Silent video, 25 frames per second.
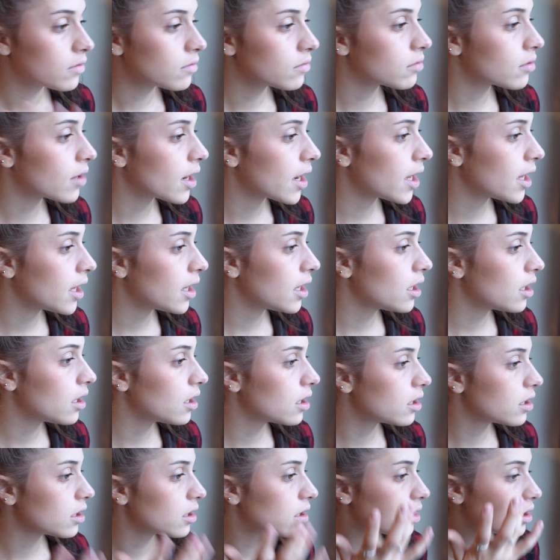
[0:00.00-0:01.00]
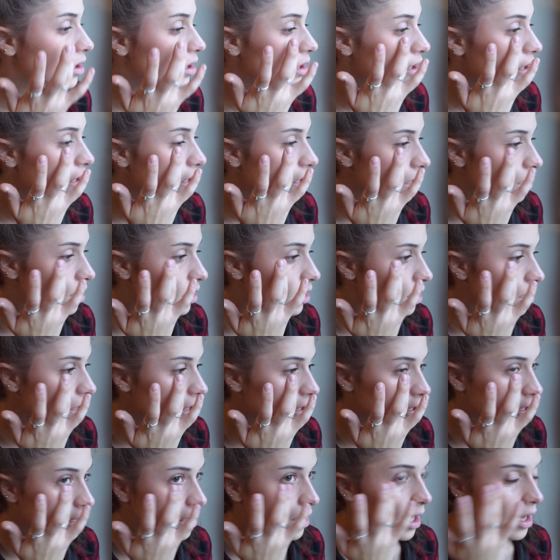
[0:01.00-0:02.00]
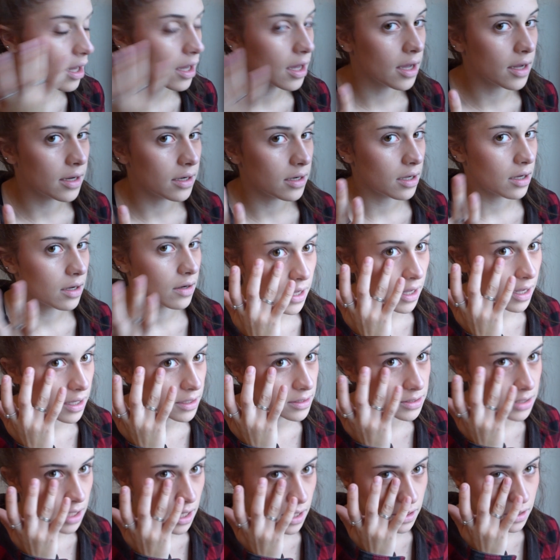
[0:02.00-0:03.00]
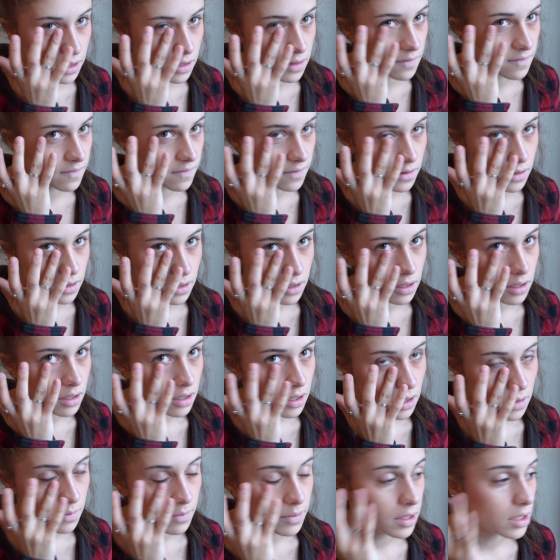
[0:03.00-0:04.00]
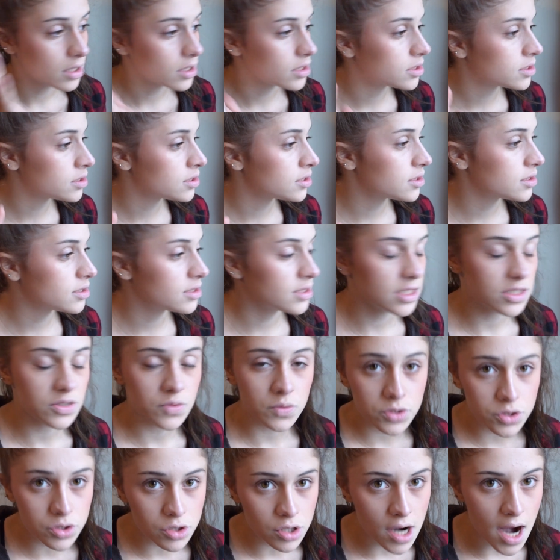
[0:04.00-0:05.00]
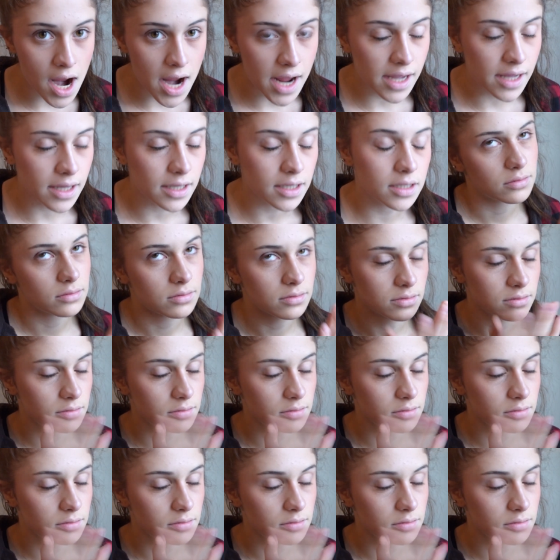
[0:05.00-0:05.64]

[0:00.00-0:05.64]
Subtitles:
right, yeah, I know, yeah, it's kind of, because sis was crying.